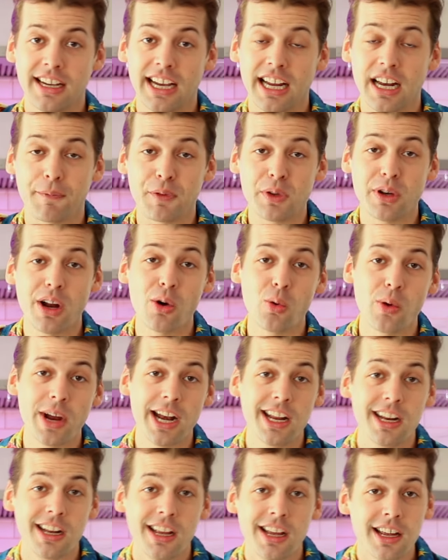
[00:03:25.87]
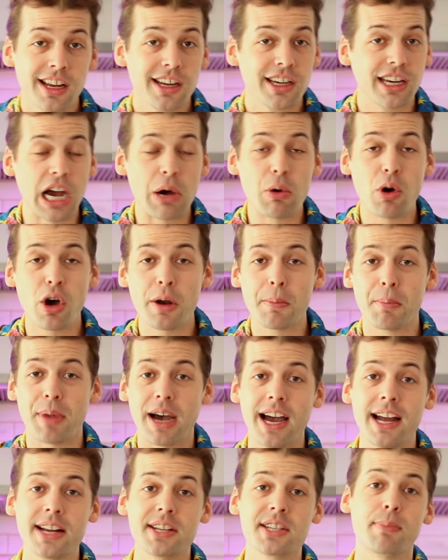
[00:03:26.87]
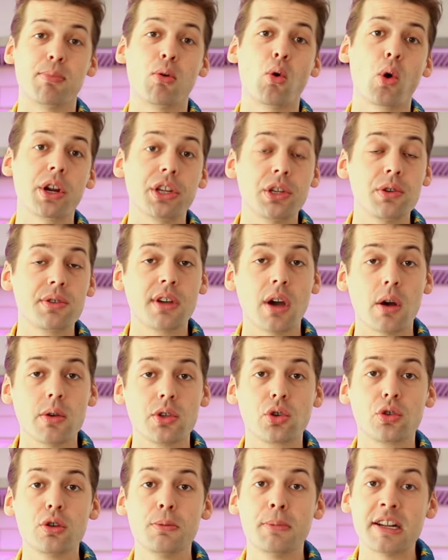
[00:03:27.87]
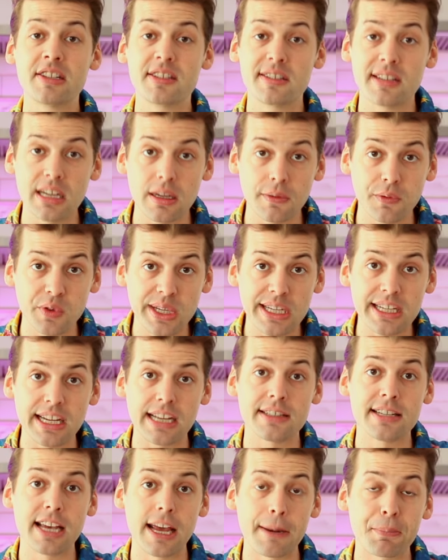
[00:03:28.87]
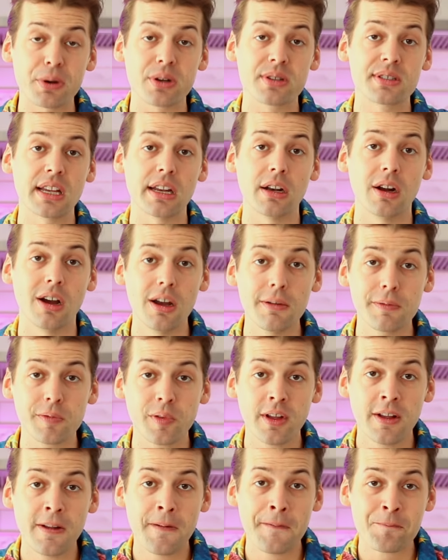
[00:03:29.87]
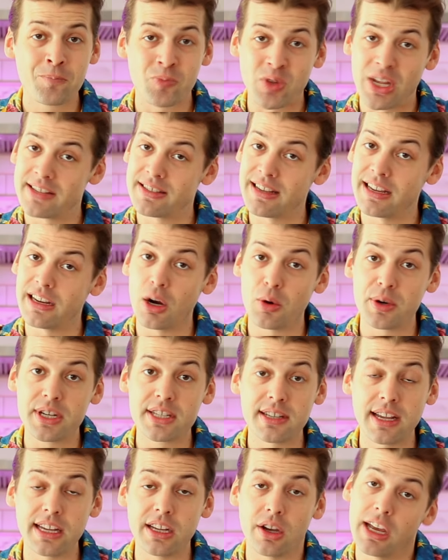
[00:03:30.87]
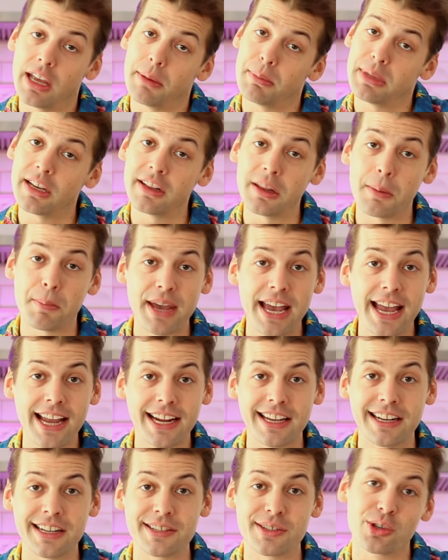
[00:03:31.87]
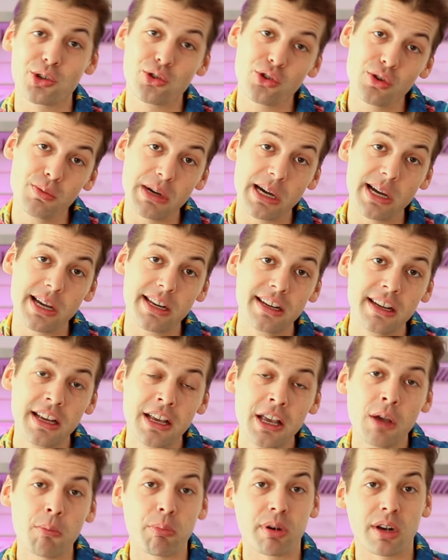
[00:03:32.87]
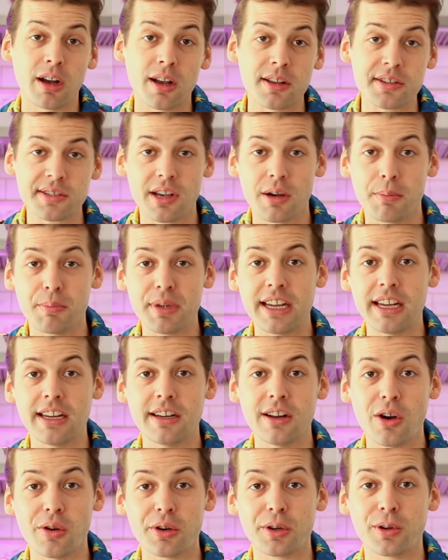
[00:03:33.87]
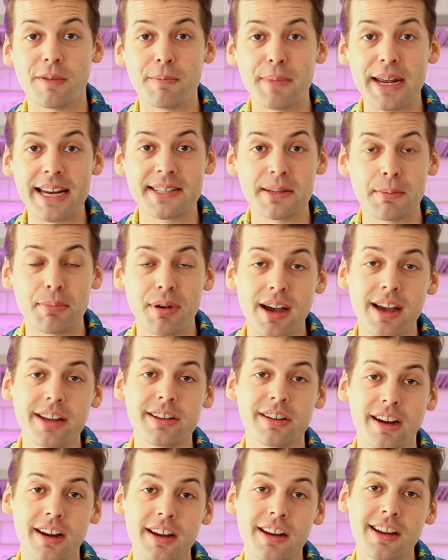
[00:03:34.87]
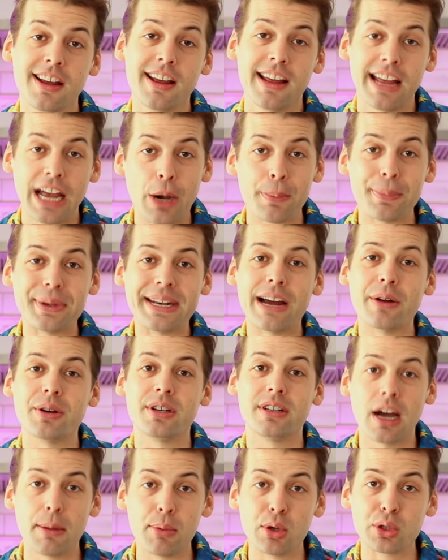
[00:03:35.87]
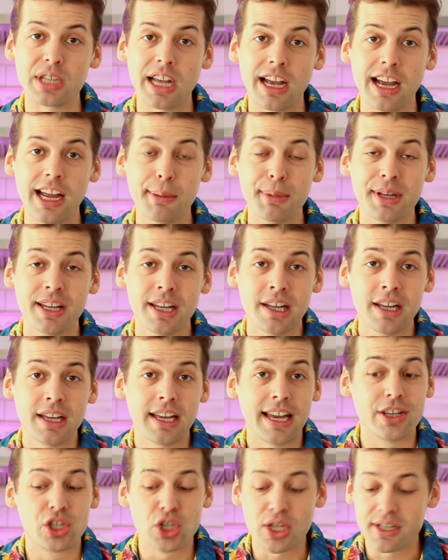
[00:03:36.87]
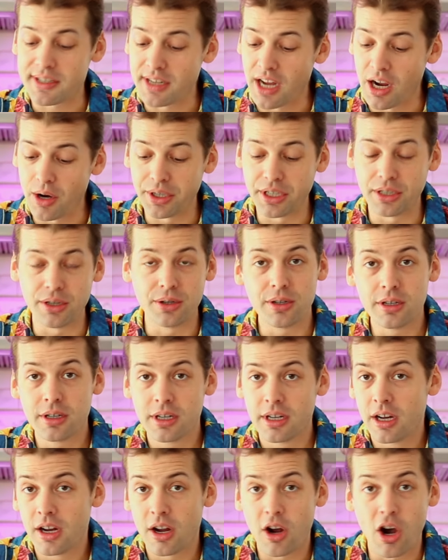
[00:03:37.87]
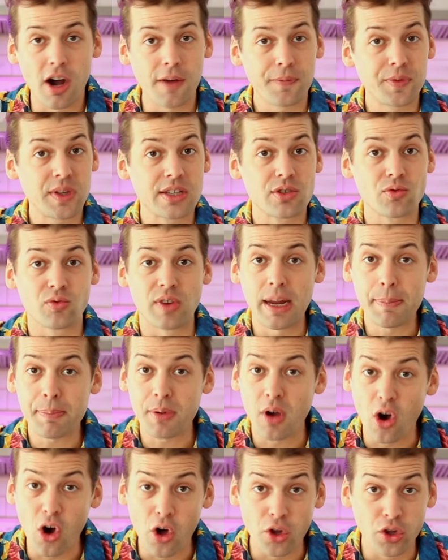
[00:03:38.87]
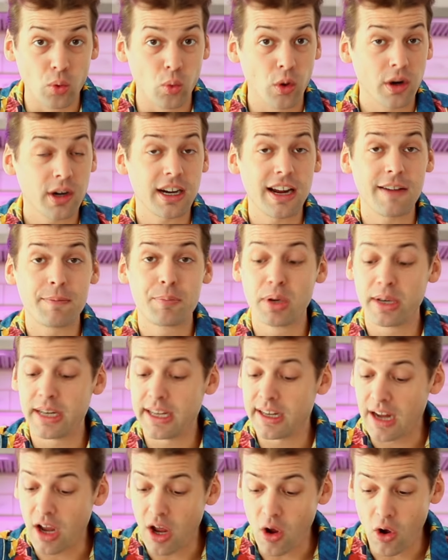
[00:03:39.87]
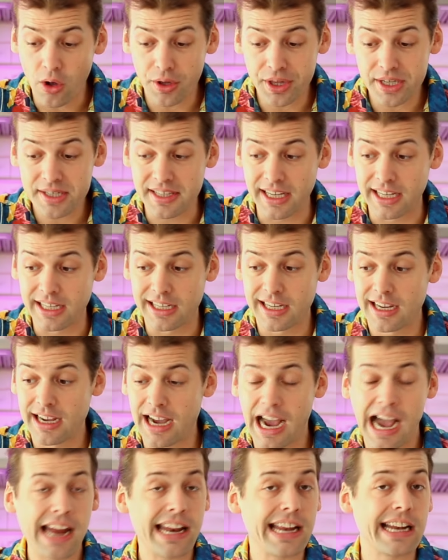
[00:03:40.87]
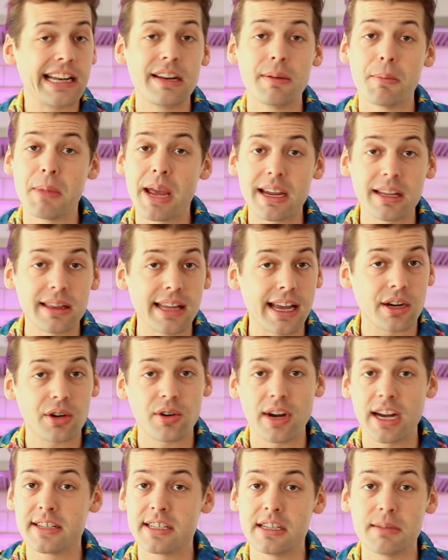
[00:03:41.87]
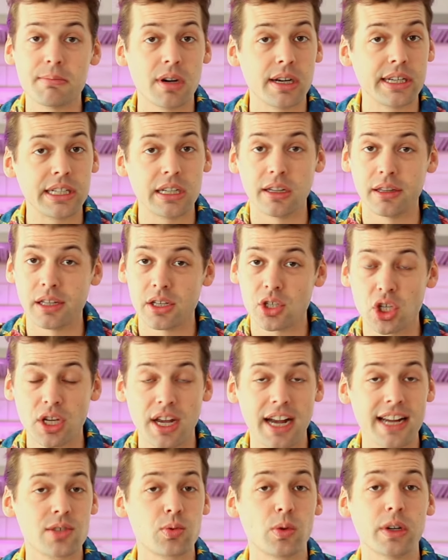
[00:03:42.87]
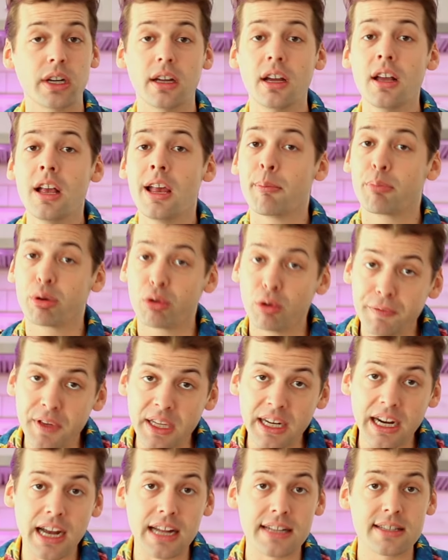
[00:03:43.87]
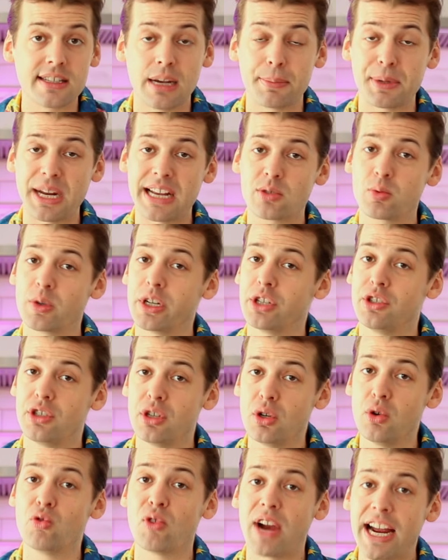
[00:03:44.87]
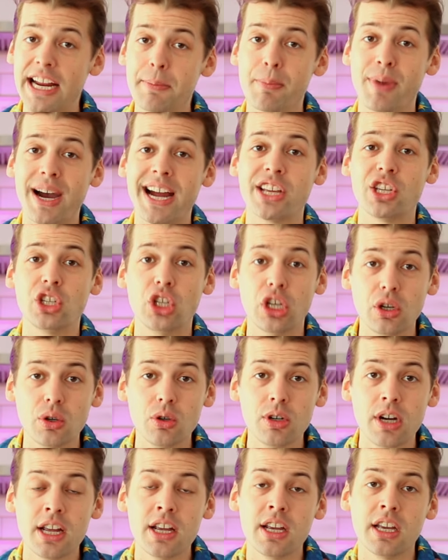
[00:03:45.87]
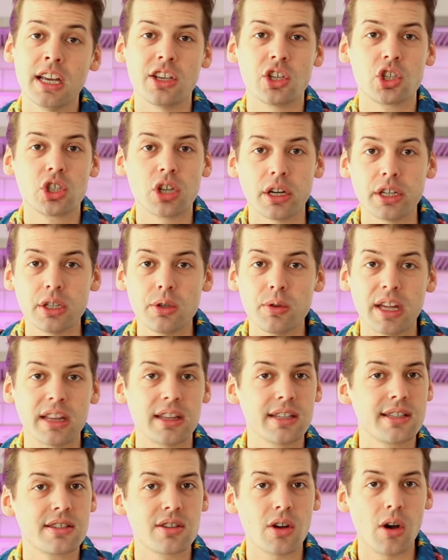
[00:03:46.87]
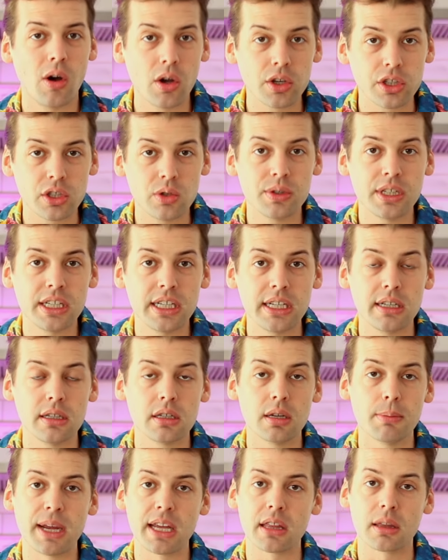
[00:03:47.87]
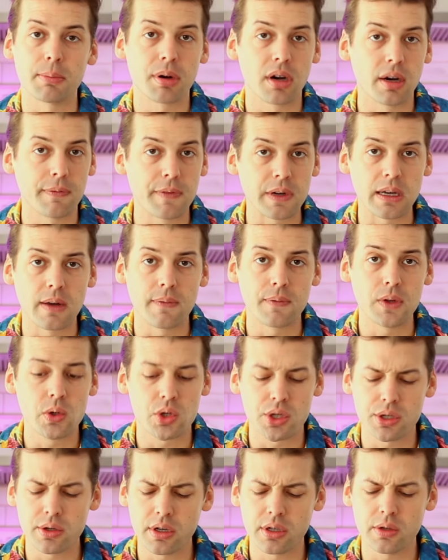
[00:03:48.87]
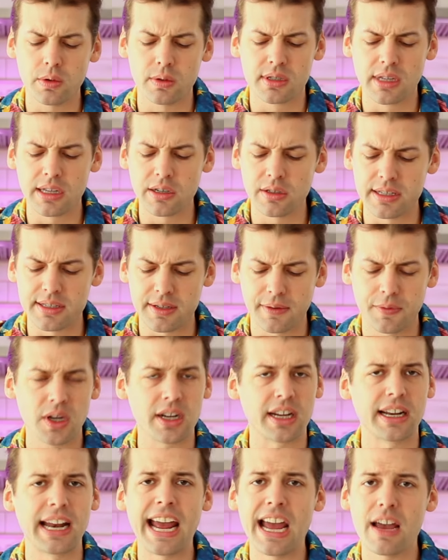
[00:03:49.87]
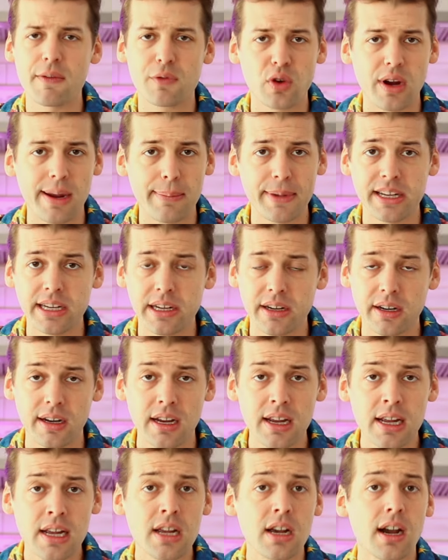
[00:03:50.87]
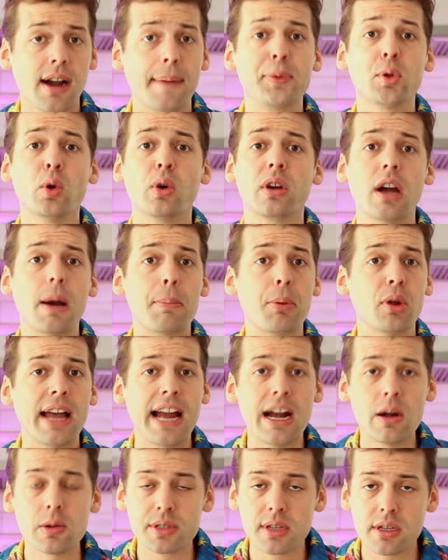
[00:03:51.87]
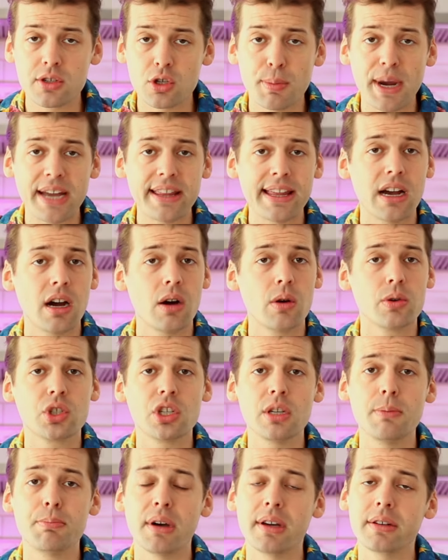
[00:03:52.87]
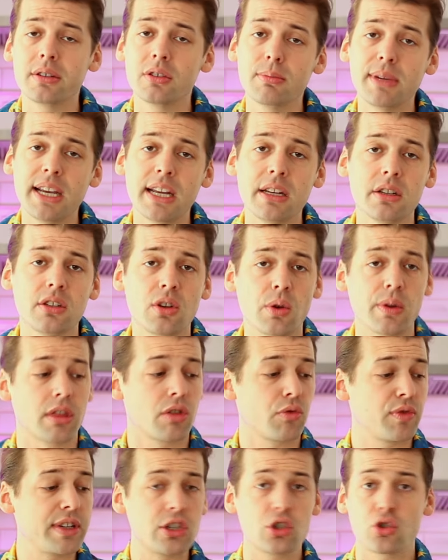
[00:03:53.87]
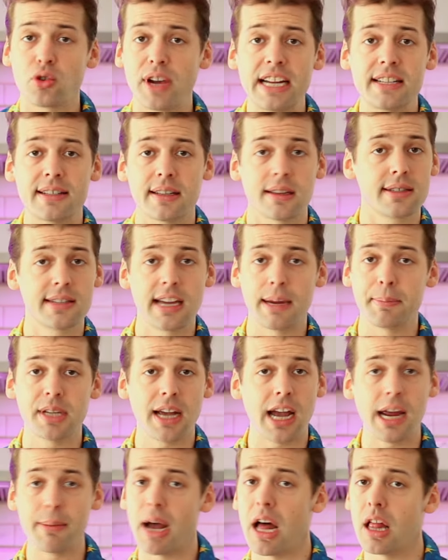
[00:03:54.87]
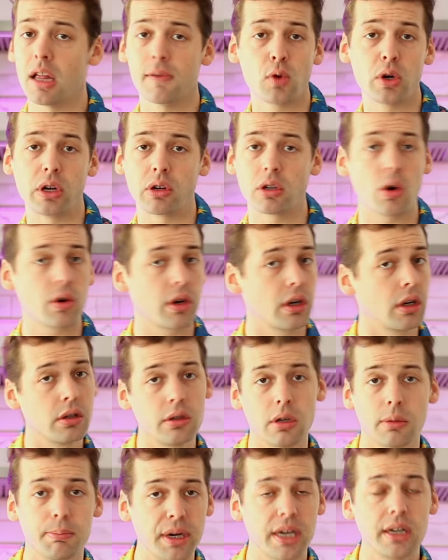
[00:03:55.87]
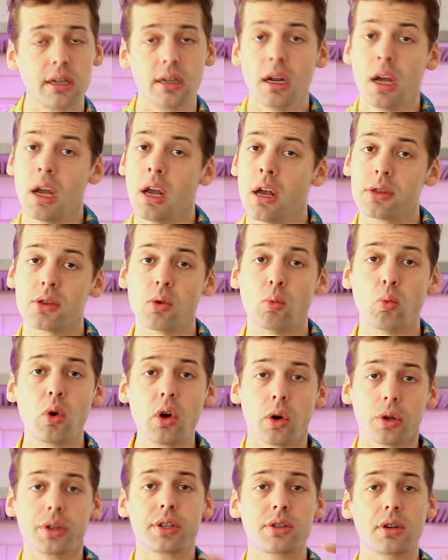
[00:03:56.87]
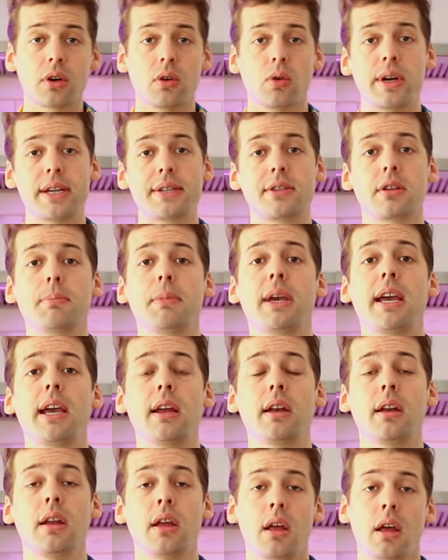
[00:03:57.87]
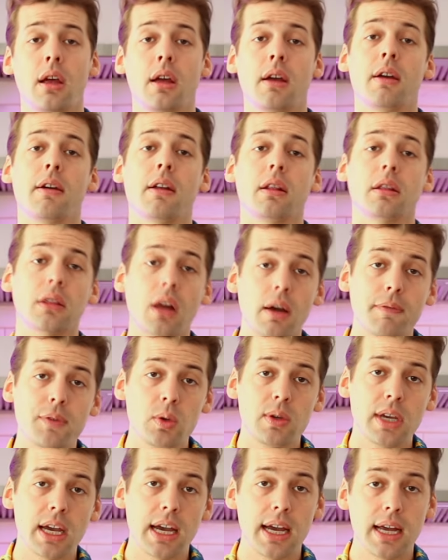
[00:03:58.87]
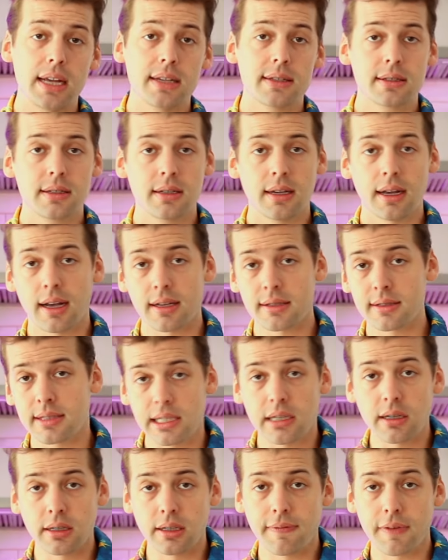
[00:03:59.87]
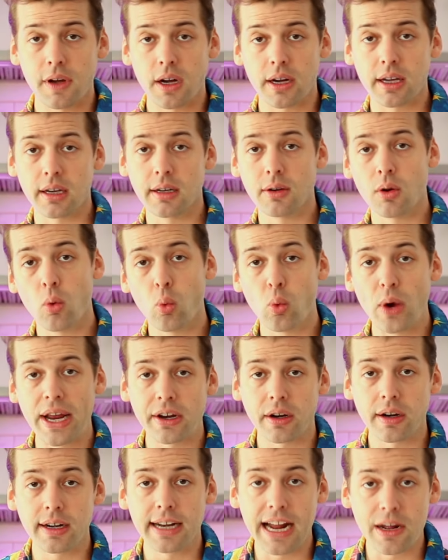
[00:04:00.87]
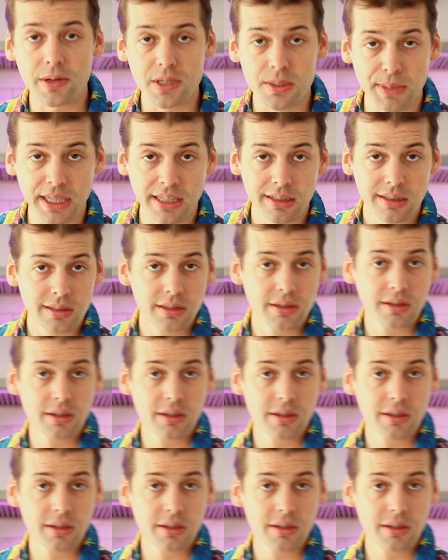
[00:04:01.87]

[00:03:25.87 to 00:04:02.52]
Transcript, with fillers: And if you don't win it, Go on, buy, support, use code TrueBuds TV, get 10% off. As I always say, you'll hit me on the back end as a TrueBud, but also being owner of Mason Pot, you're helping out double time. And just know, dude, off this rip, all the work I've put in, all this, like, I ain't even making that crazy money on this shit. I just wanna prove the concept. I just wanna do right by you and show you that this is all you need to make the perfect infusion. You could do as little as a fucking half gram in here, up to a couple ounces. You buy that OG bundle, man, you're doing three strains at the same time olive oil, coconut oil, butter. The world is your oyster, man. Love you guys. I'll see you on the fucking winter announcement.